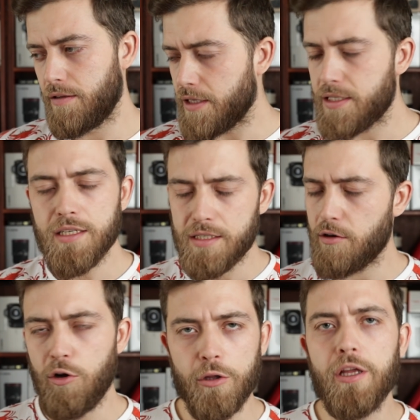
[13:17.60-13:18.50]
This is
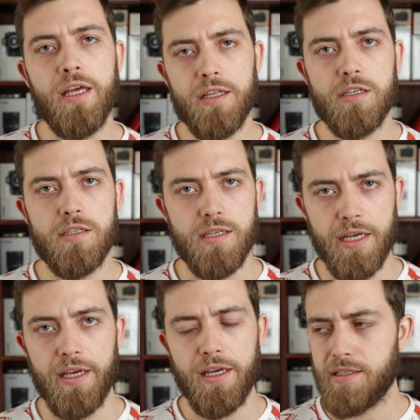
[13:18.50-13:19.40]
all you need to
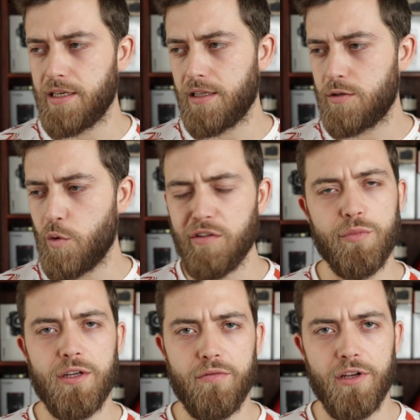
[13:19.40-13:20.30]
see. It's like a
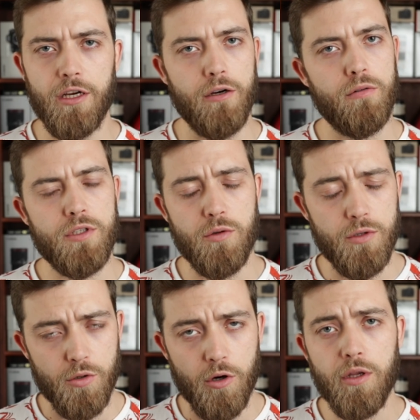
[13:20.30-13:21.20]
12-minute video to
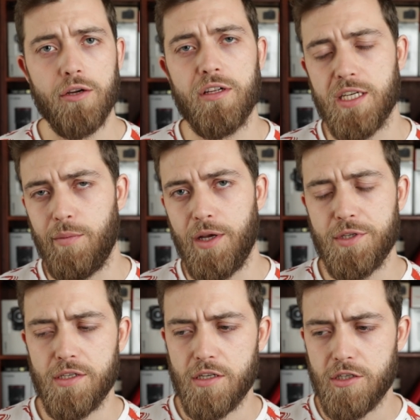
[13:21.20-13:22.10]
do Holy Grail time
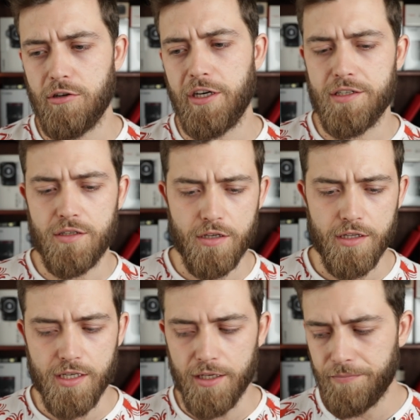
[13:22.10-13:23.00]
lapses, sunrise to
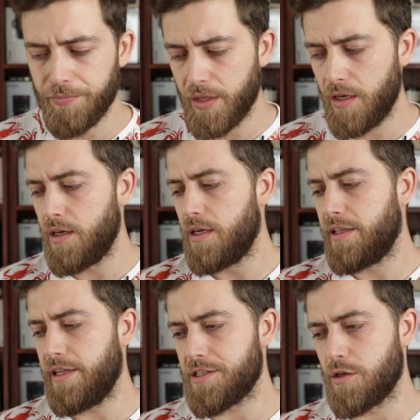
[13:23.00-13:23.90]
sunset.
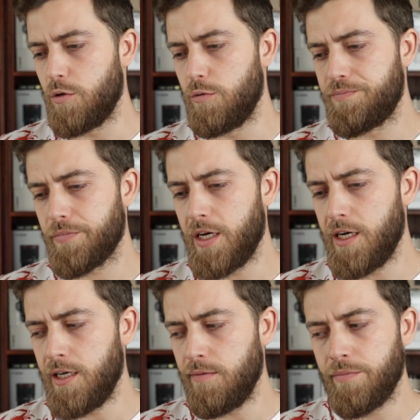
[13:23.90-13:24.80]
That's cool.
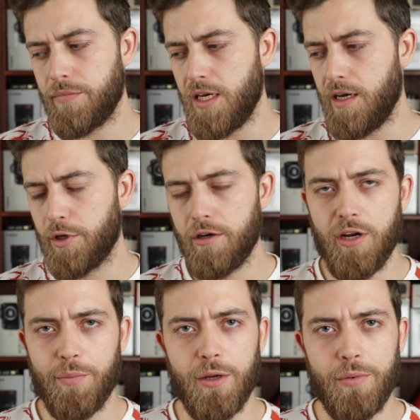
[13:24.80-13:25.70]
Yeah, I'm gonna
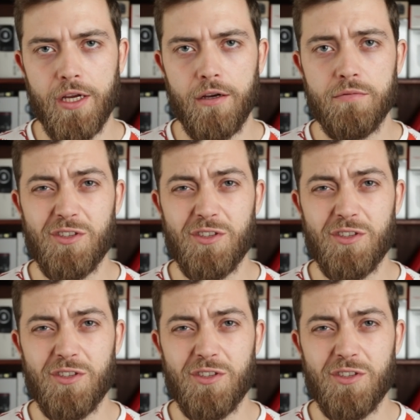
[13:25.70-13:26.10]
wrap it up here.